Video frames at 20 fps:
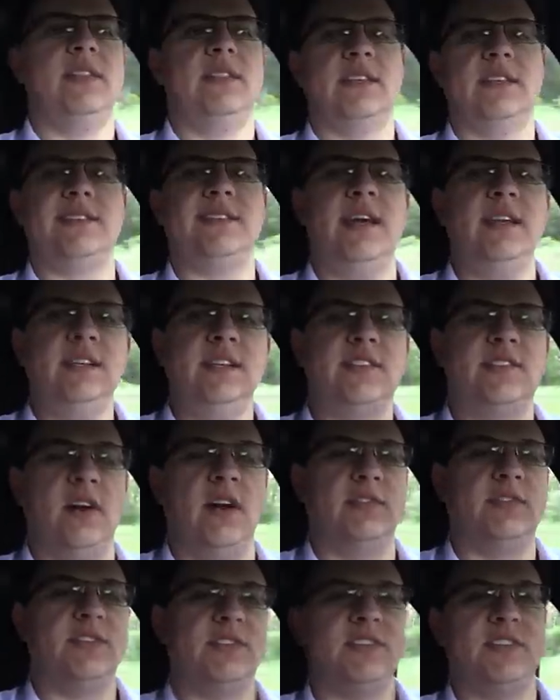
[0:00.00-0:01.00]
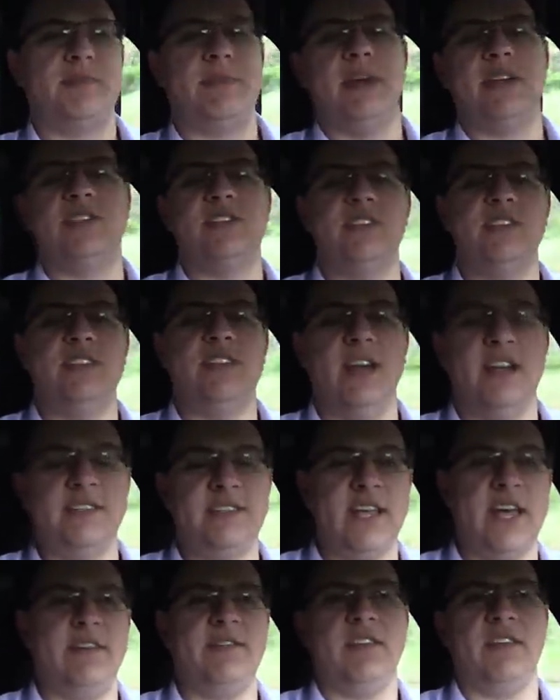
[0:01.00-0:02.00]
The slightly softer suspension does
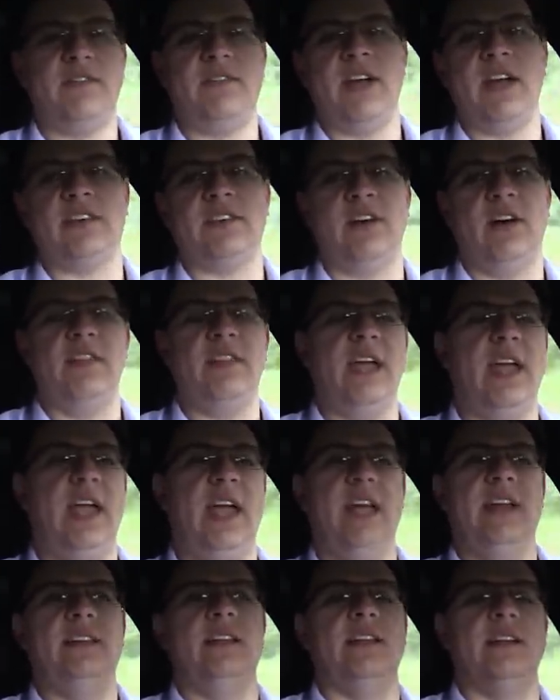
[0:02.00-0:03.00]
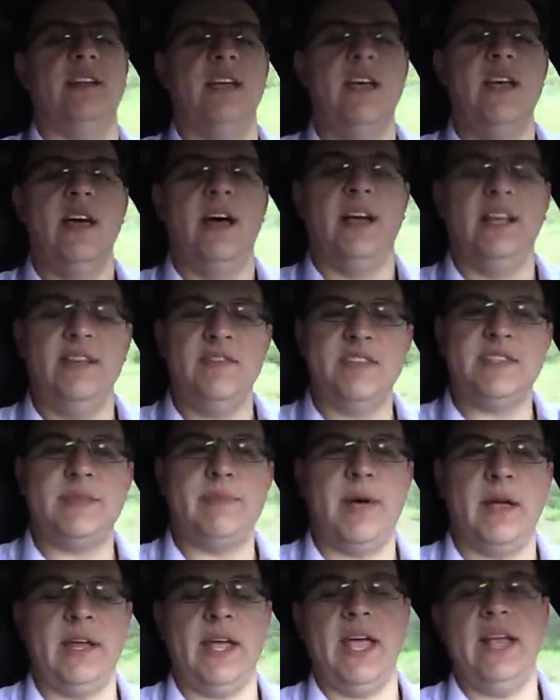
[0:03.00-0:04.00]
have an effect on the handling. I give this
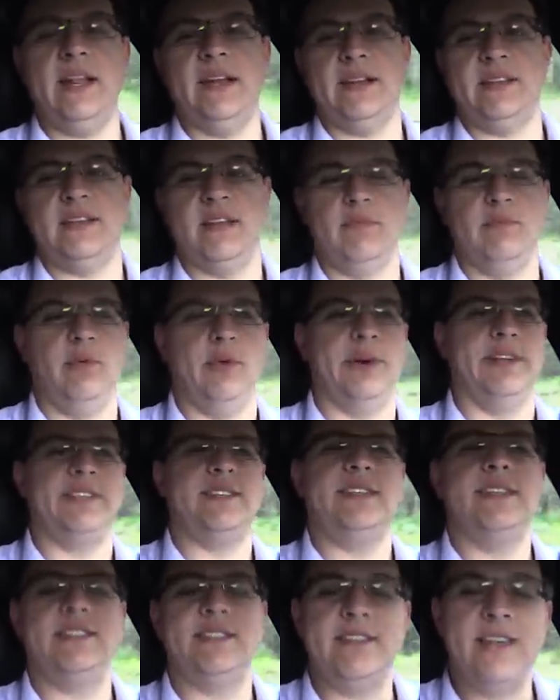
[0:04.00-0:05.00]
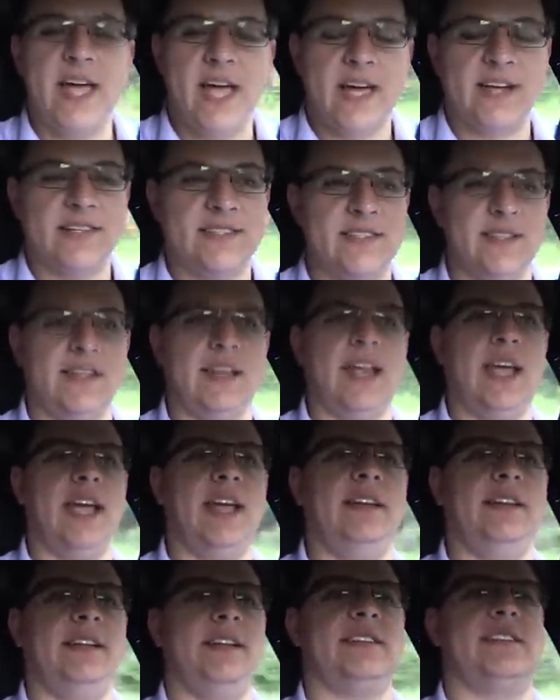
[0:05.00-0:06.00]
about eight out of ten points. It is an excellent
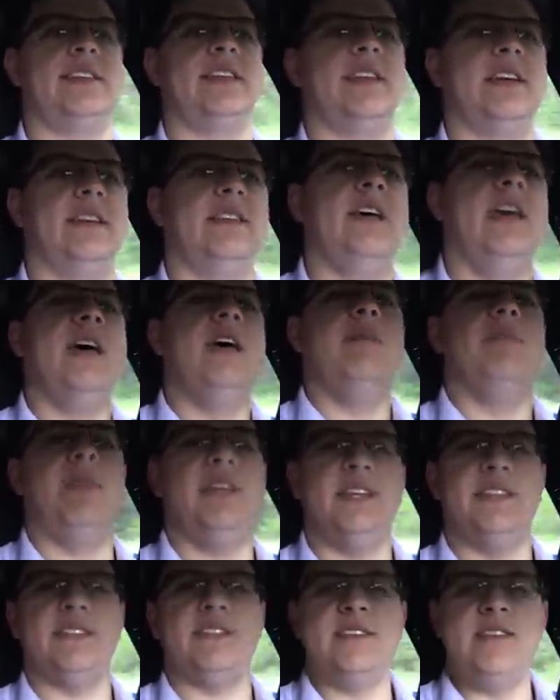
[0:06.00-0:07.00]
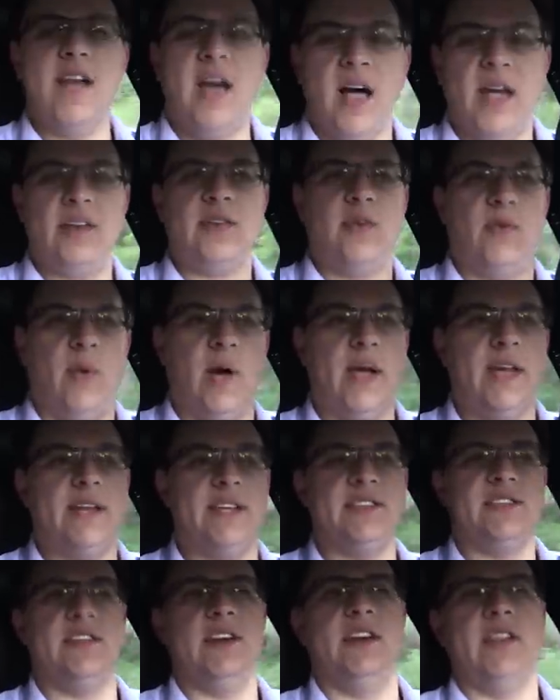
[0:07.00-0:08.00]
handling sedan, but it is not quite
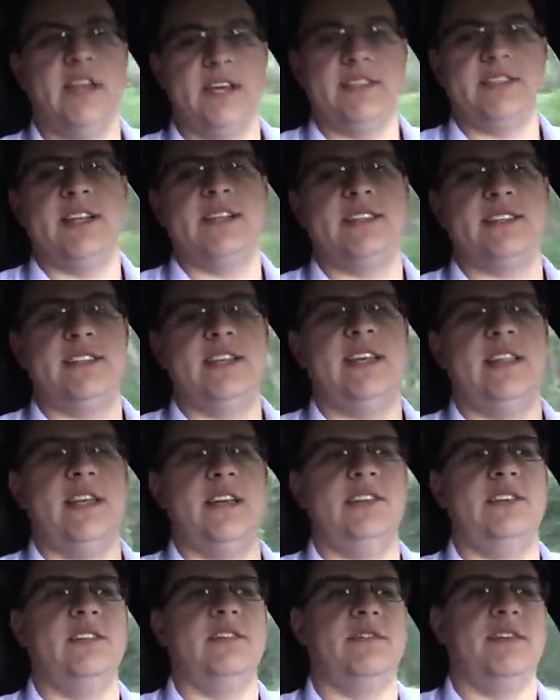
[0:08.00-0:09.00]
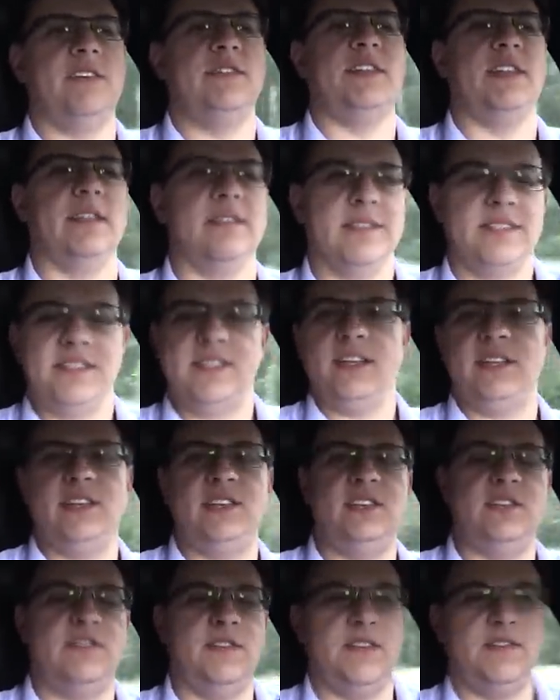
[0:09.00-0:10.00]
as good as that C L A two fifty. C L A
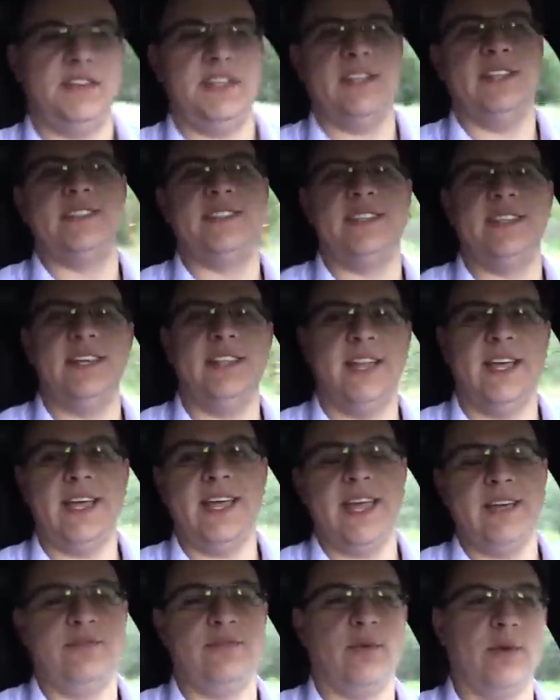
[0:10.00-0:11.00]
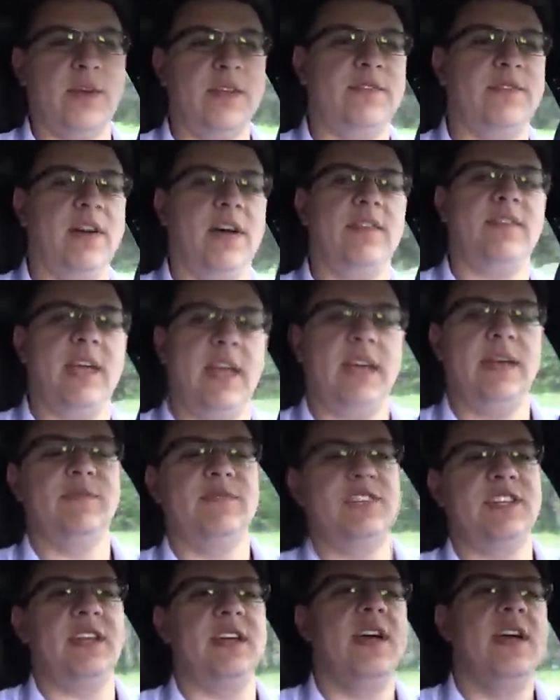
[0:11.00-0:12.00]
two fifty and C L A forty-five A M
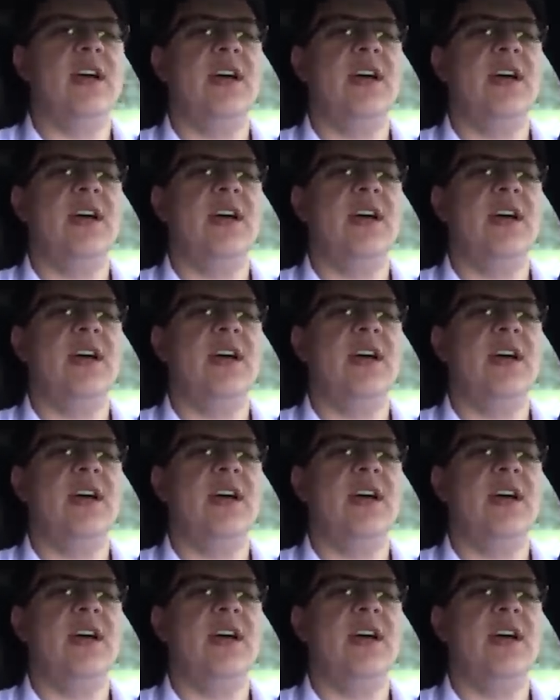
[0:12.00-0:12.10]
G